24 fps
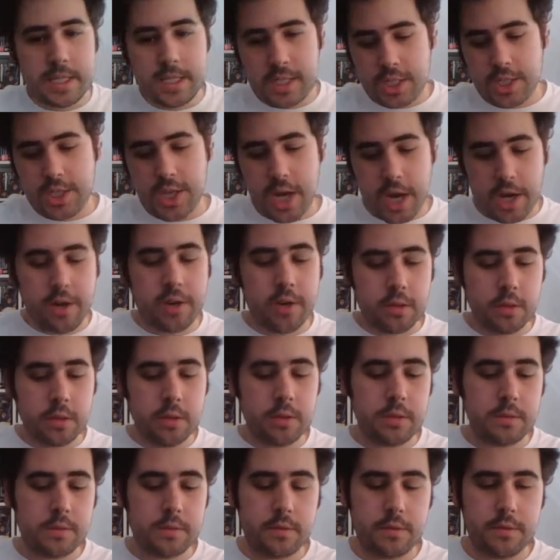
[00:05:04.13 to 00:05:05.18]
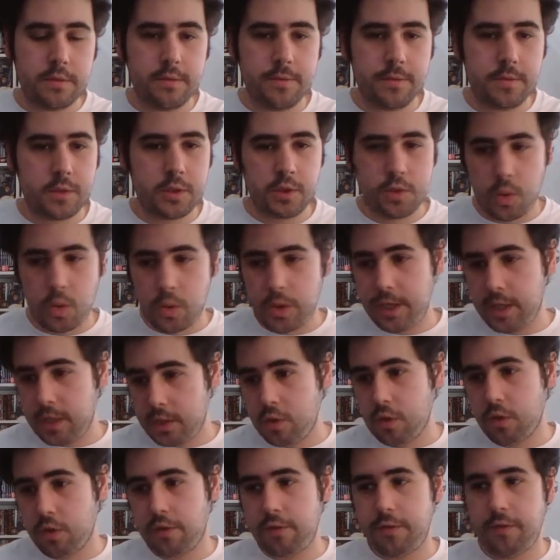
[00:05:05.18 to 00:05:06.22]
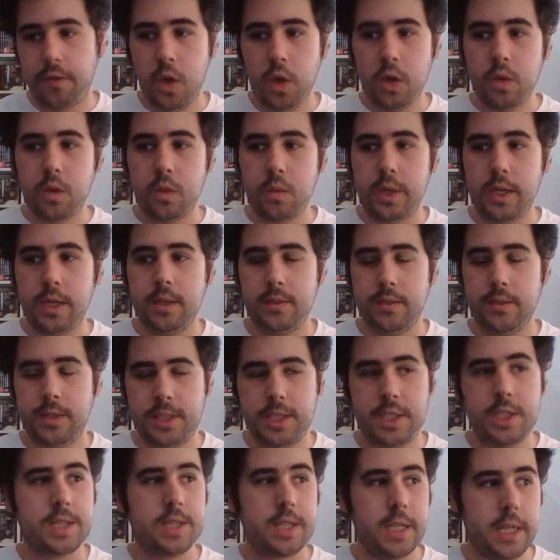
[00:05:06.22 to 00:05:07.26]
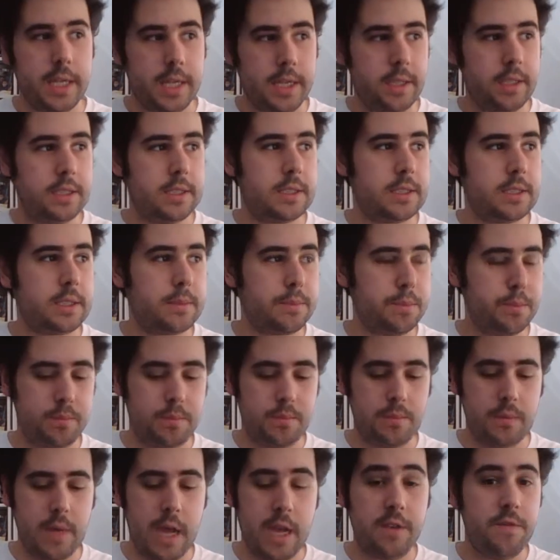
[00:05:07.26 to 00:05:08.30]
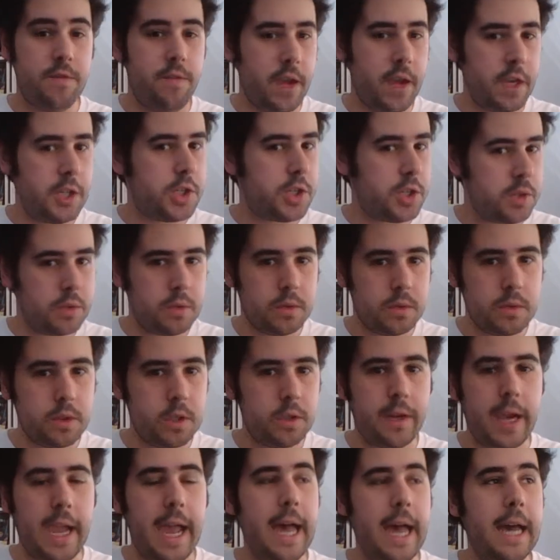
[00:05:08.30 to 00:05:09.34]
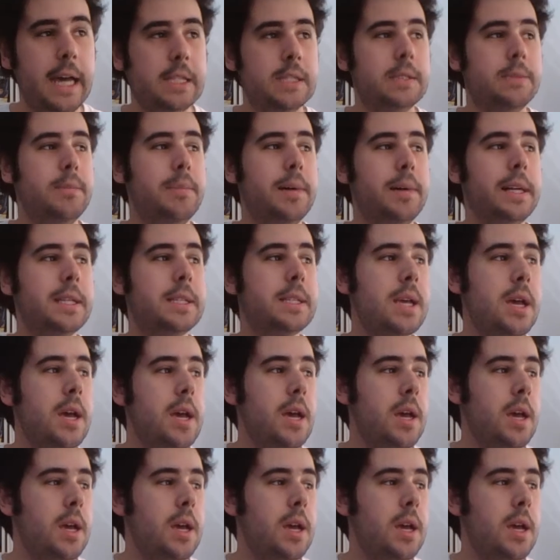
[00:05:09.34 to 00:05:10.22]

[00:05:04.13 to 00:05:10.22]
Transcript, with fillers: this general story that you're following, which is like this adventure of Kat's, but